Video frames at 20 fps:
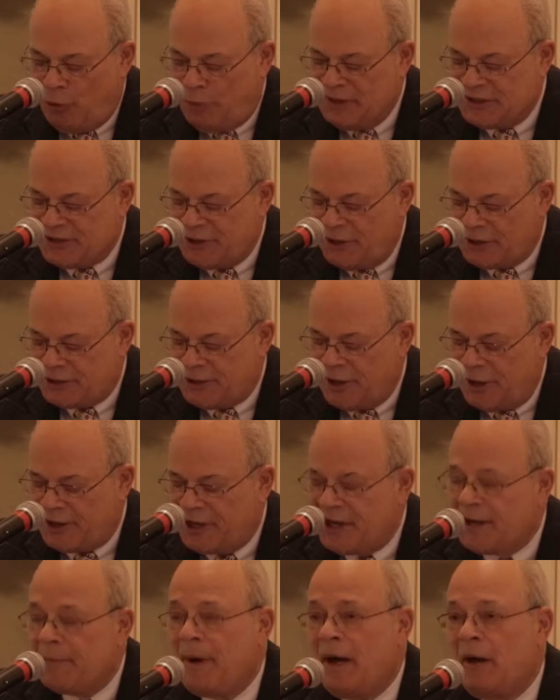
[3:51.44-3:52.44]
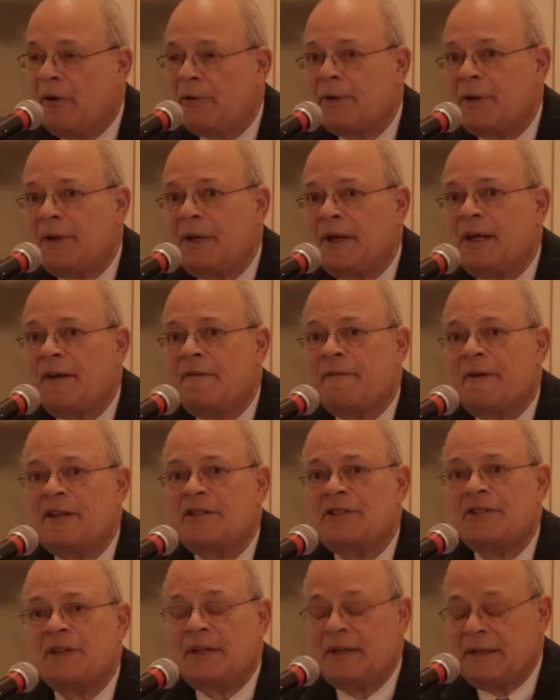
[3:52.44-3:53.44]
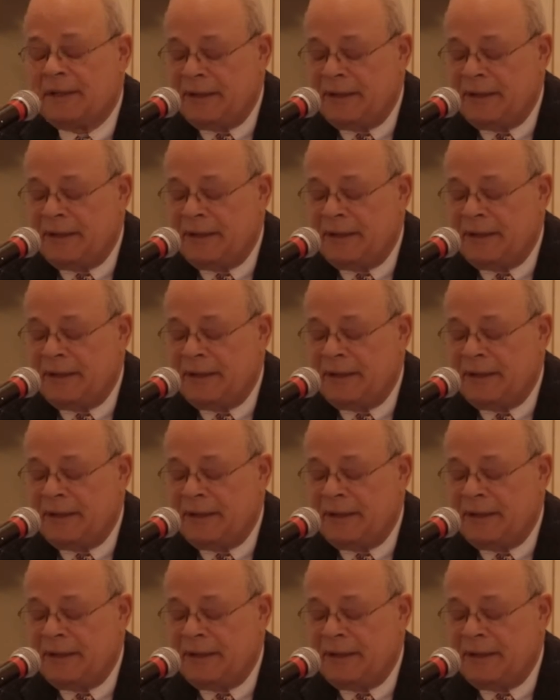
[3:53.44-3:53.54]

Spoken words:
we start talking about innovation and